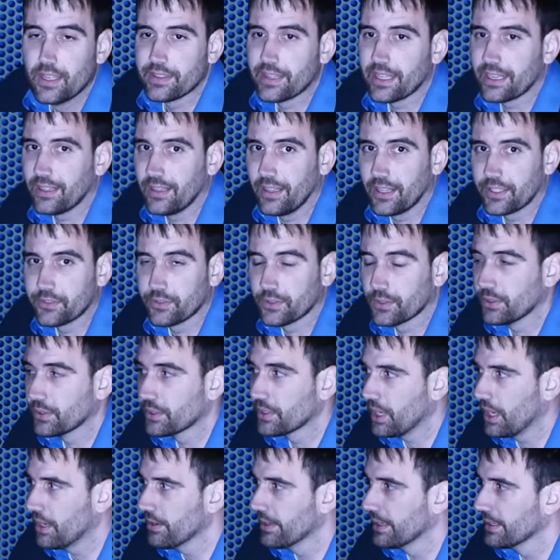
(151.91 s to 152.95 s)
that electrical
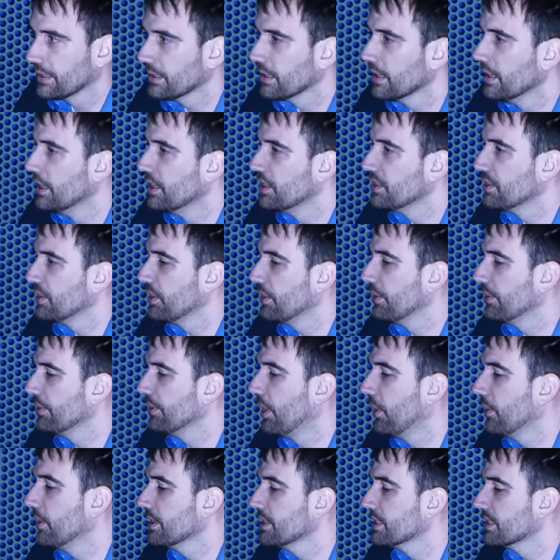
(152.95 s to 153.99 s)
current. So you'll
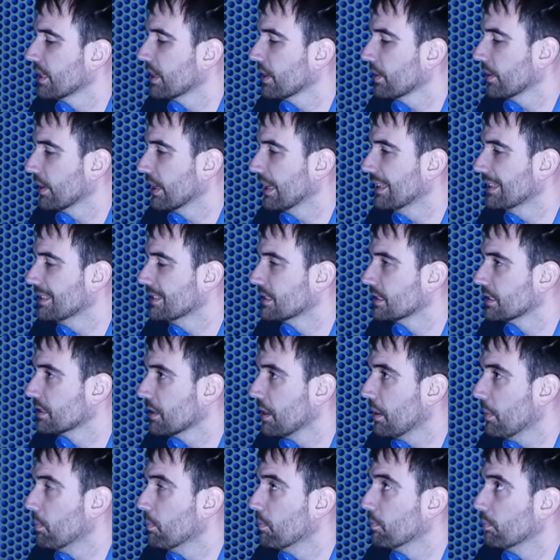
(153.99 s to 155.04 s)
notice there is
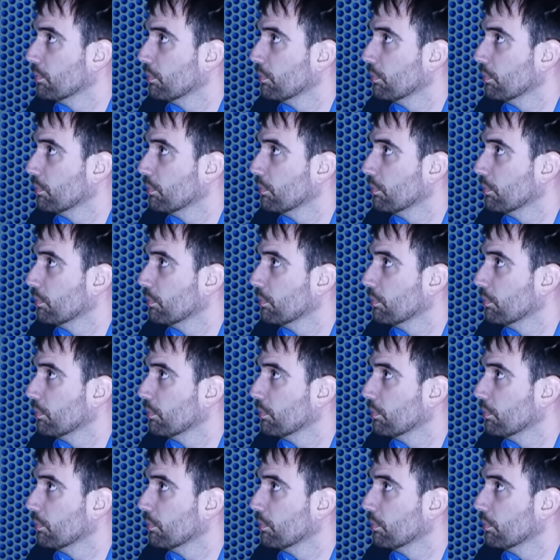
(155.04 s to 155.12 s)
some